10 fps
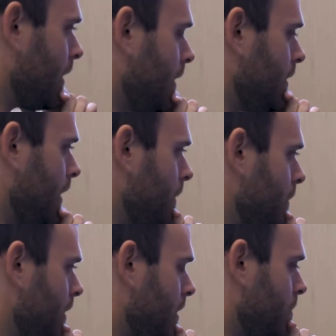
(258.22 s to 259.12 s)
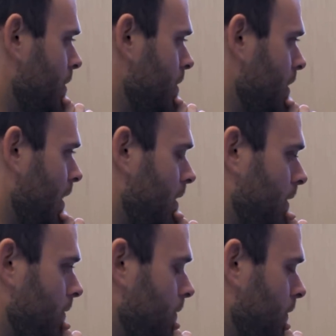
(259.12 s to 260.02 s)
I, I really appreciate
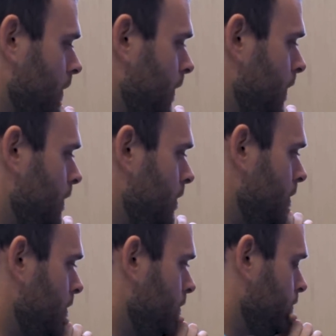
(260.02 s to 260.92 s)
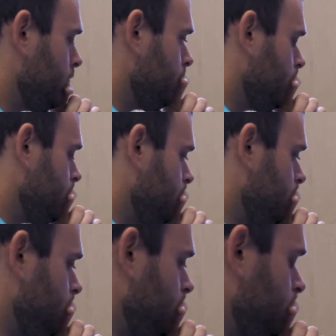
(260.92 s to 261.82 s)
it. Oh, you more than
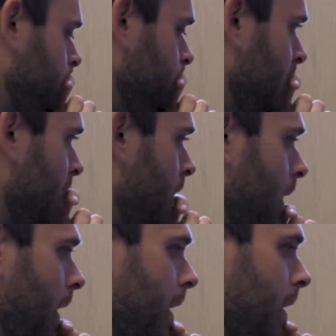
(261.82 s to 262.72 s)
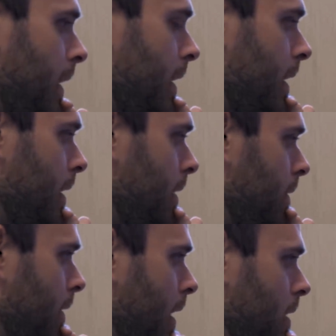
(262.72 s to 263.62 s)
welcome. Mm-hmm. I'll
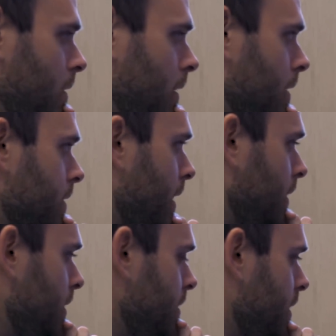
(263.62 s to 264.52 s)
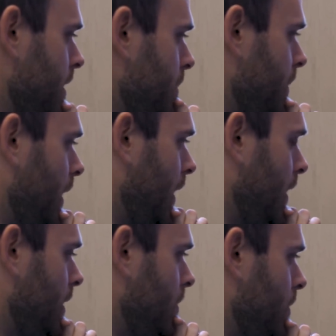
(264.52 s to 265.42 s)
uh, I'll I'll set this up,
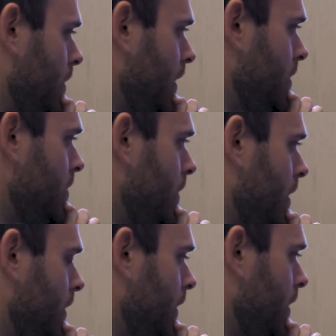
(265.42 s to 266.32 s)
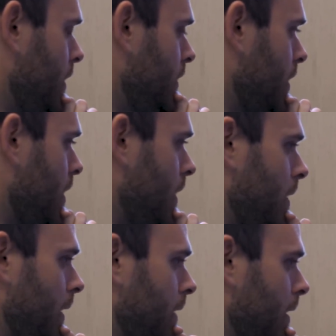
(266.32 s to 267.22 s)
and we'll get you on the on the
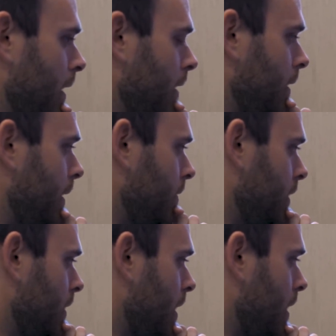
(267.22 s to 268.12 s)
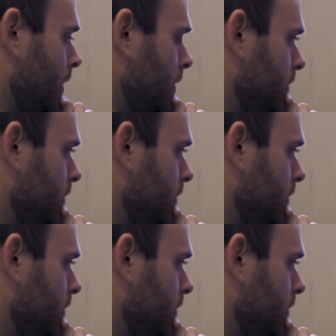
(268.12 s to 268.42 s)
call at, at eleven o'clock.